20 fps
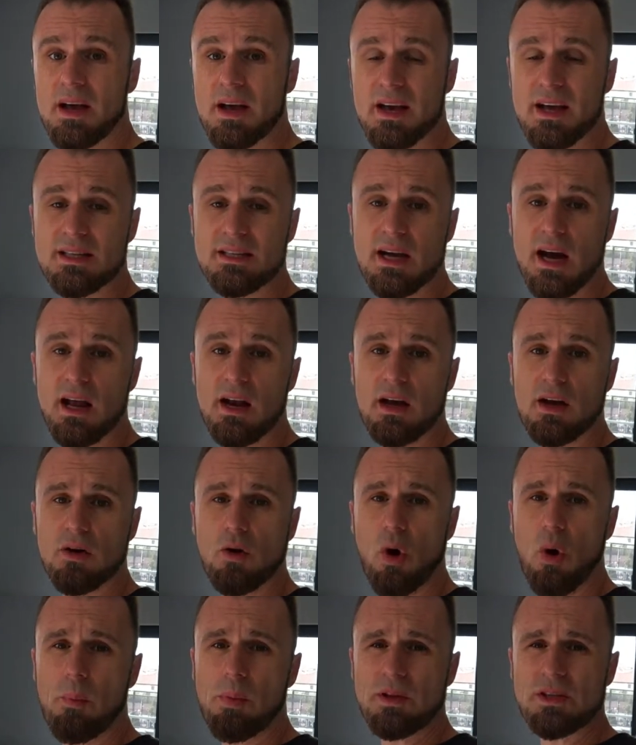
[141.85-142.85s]
It's kind of like an
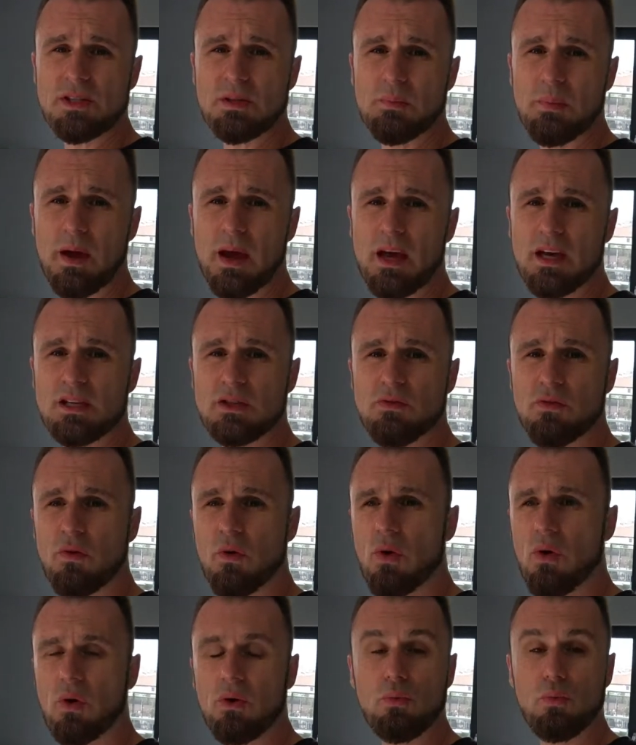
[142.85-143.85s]
open space
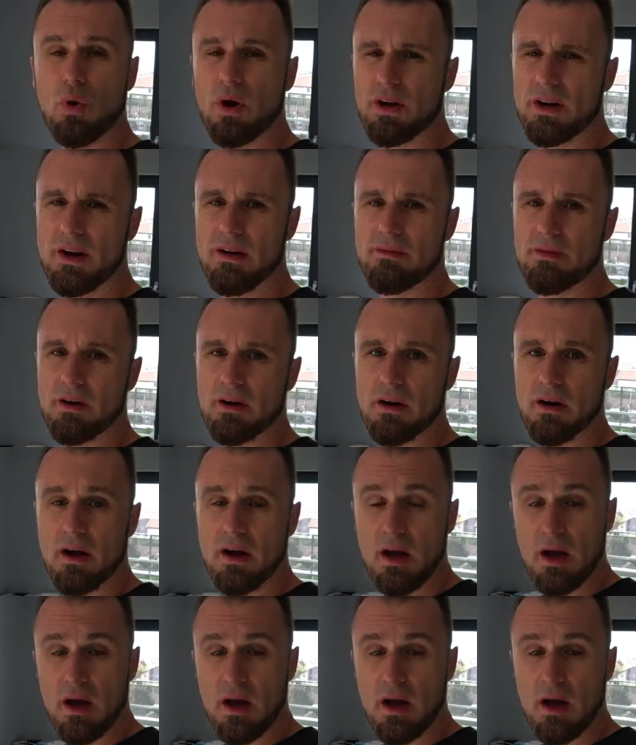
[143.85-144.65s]
for whatever.